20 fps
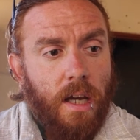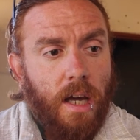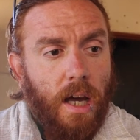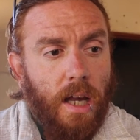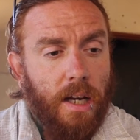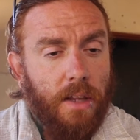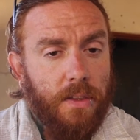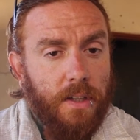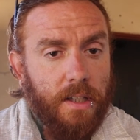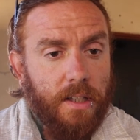
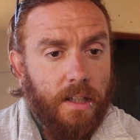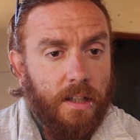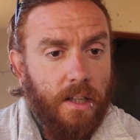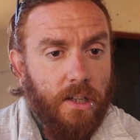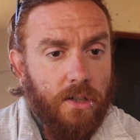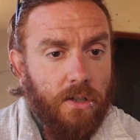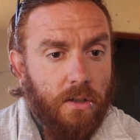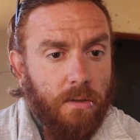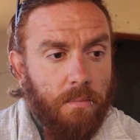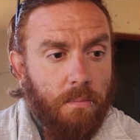and I think that they
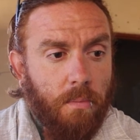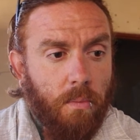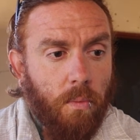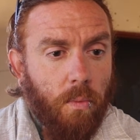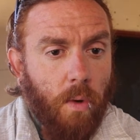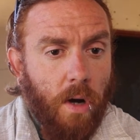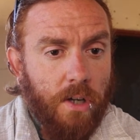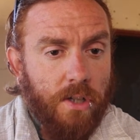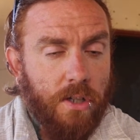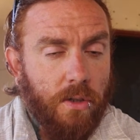should
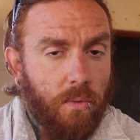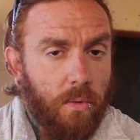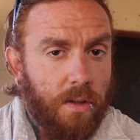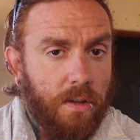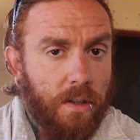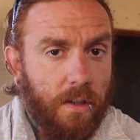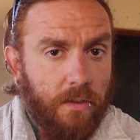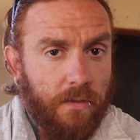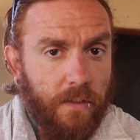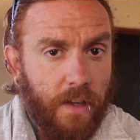watch it
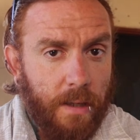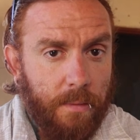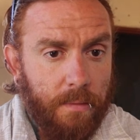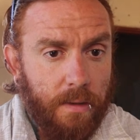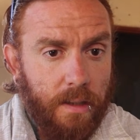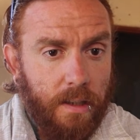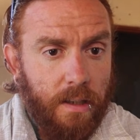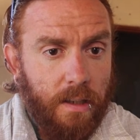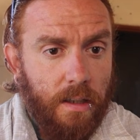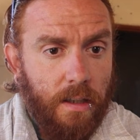with their
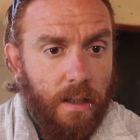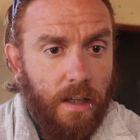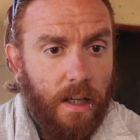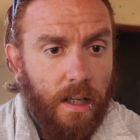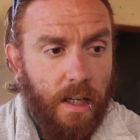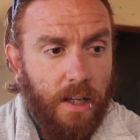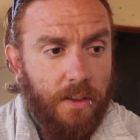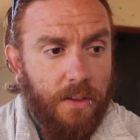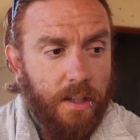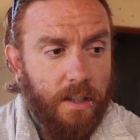family,
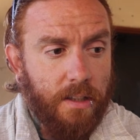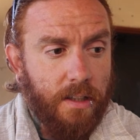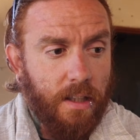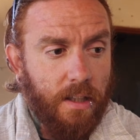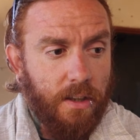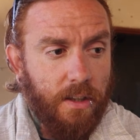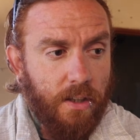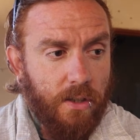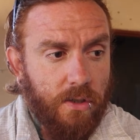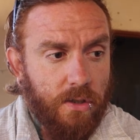and I think
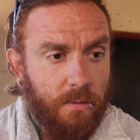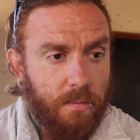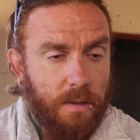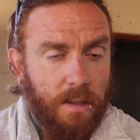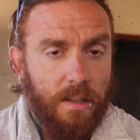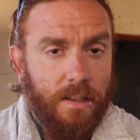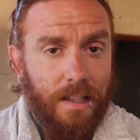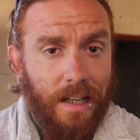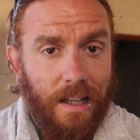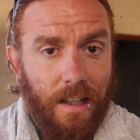that there should be
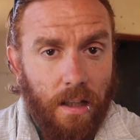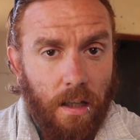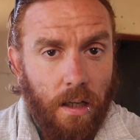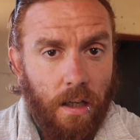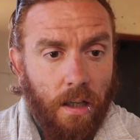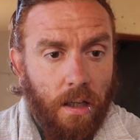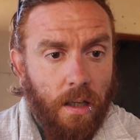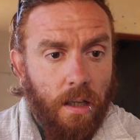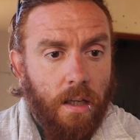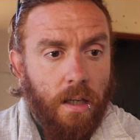a
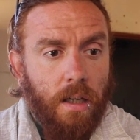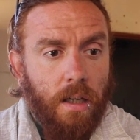dialogue.